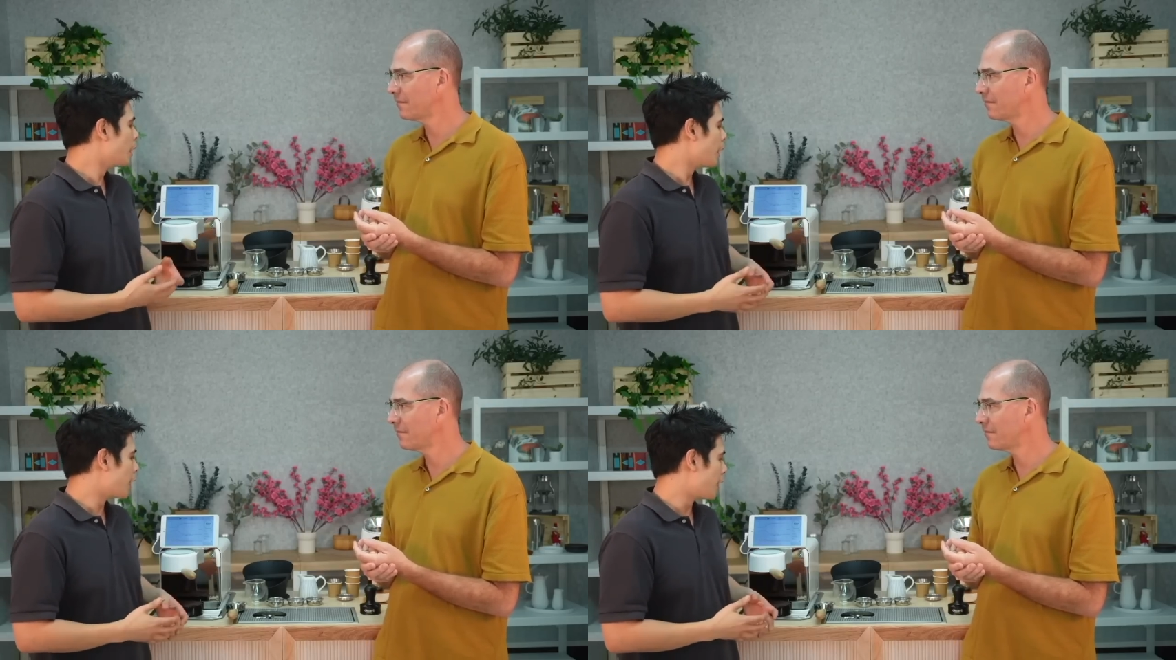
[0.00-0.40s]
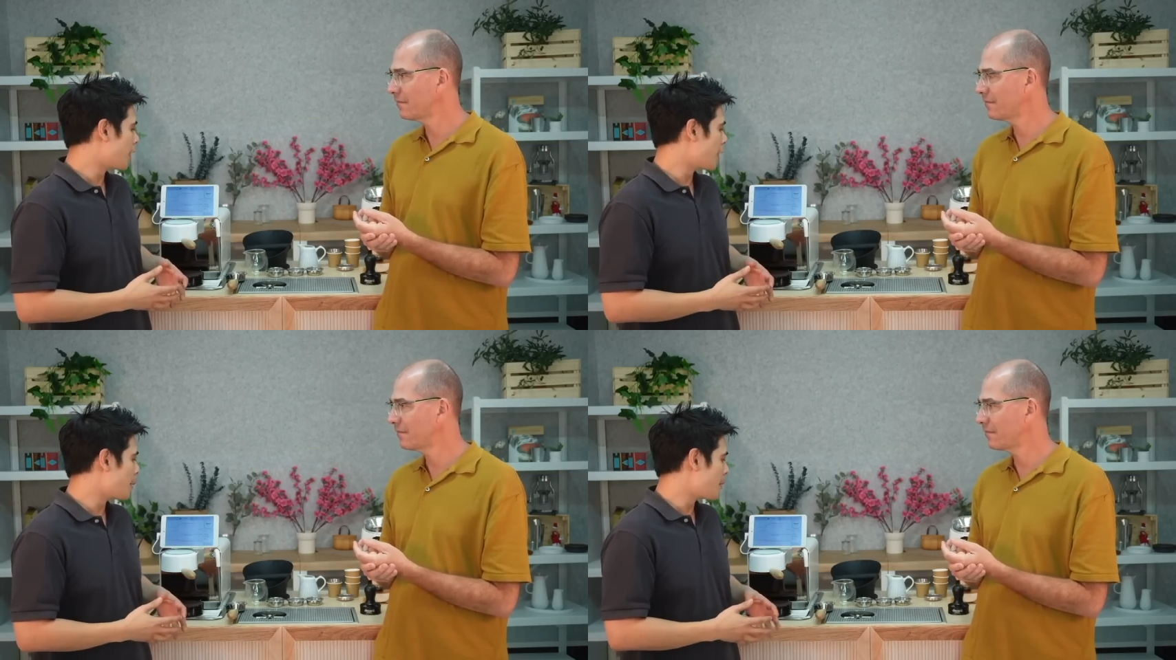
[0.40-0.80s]

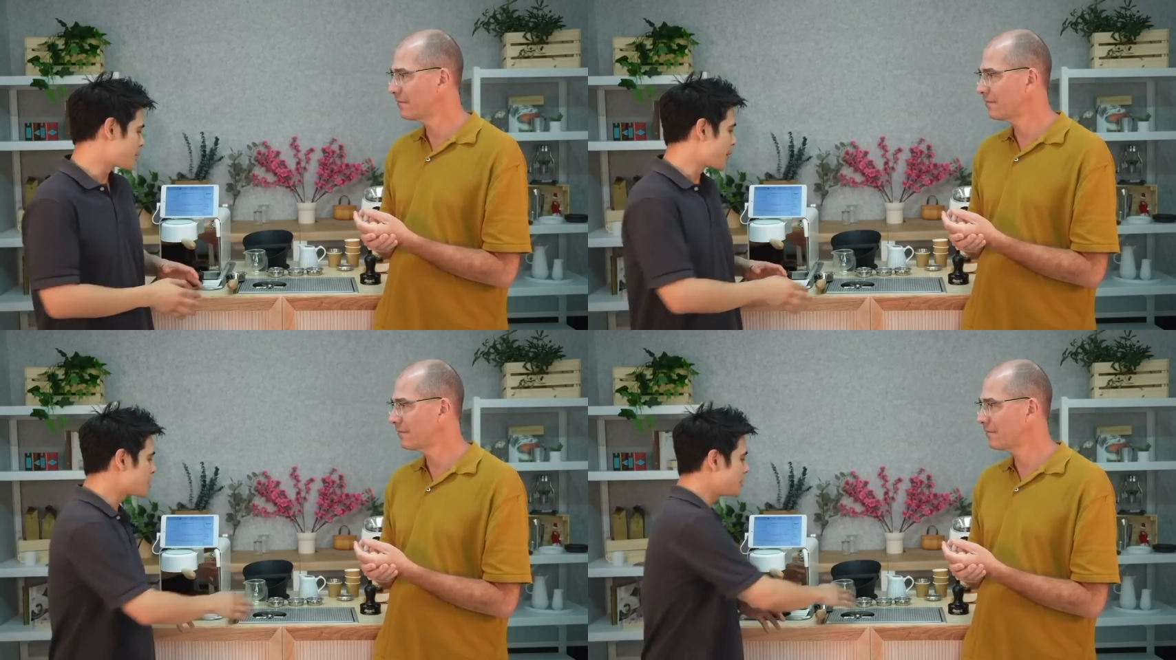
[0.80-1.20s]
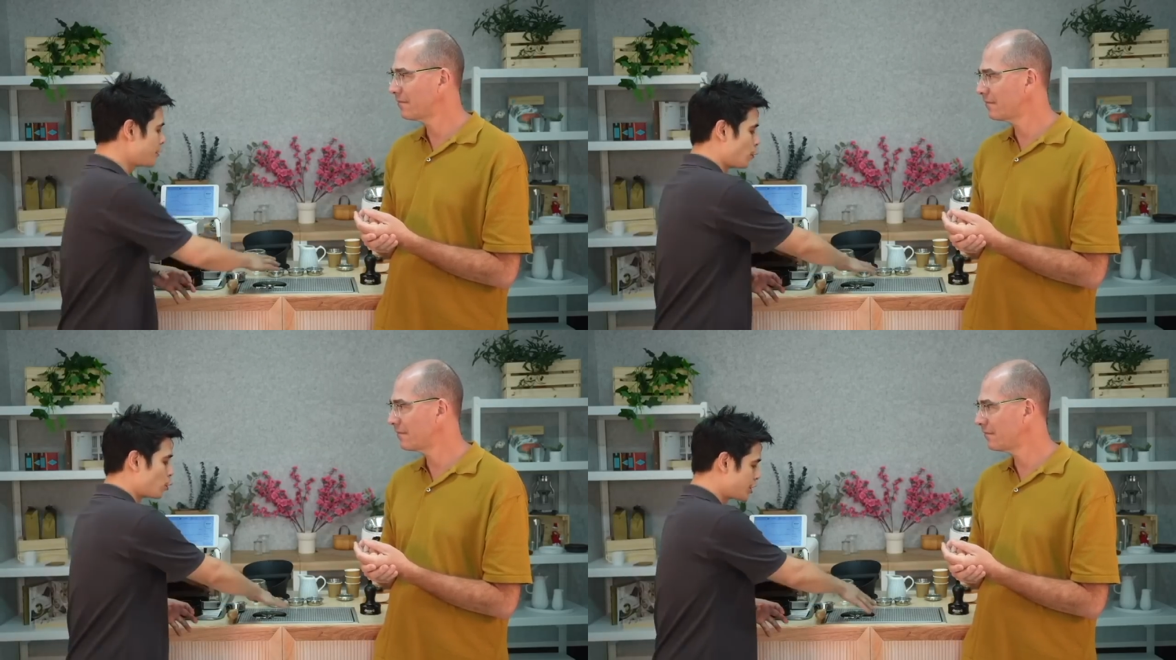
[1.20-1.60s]
Speaker 1: um, especially the
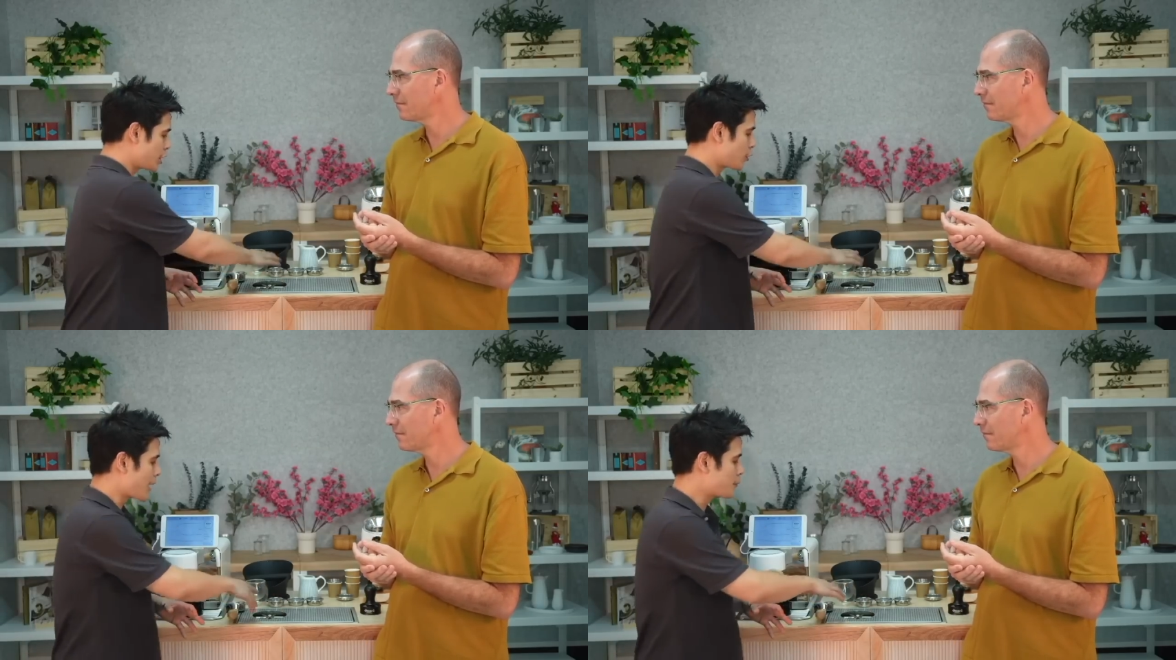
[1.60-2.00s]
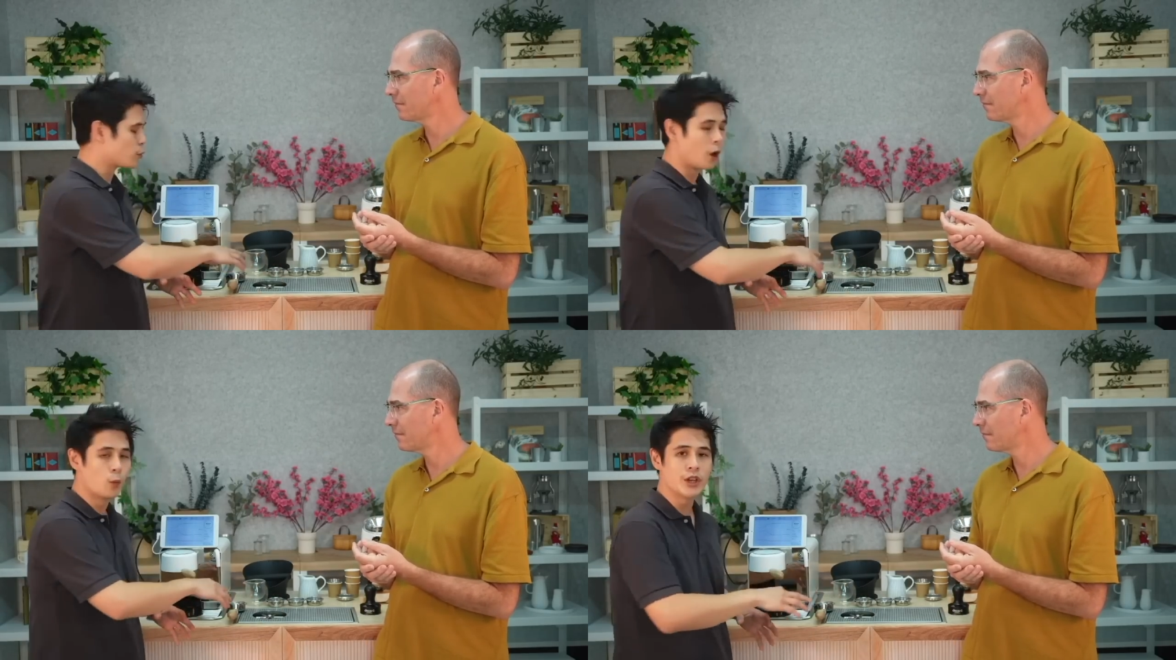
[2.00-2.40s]
14 grams
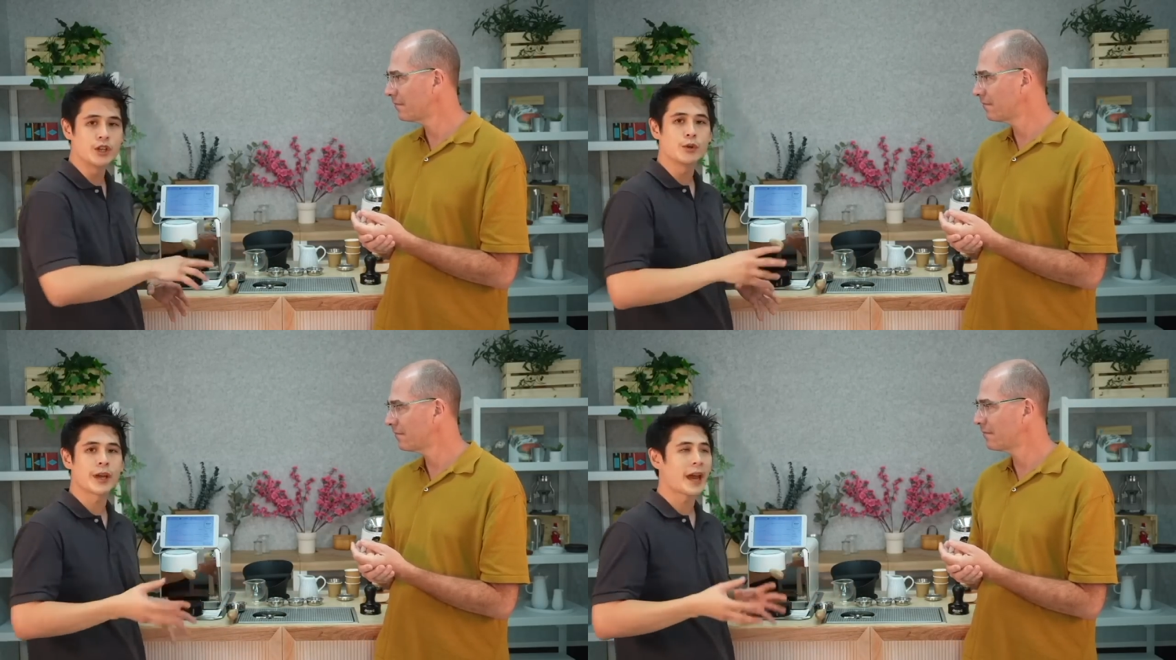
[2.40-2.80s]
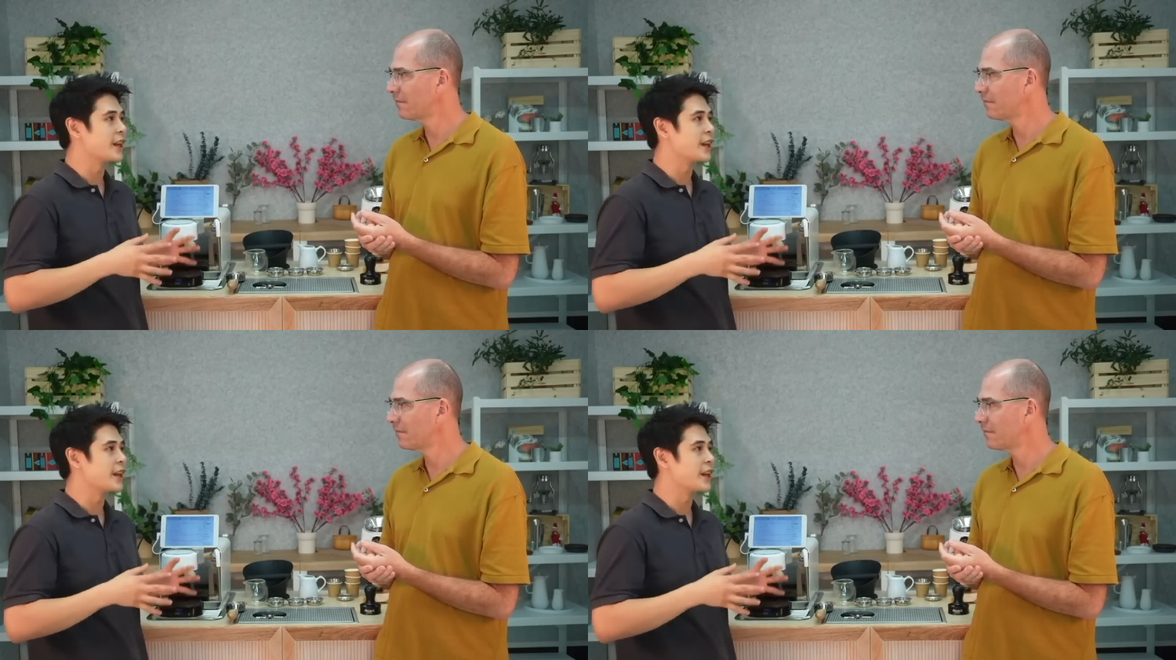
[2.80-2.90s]
one, which you can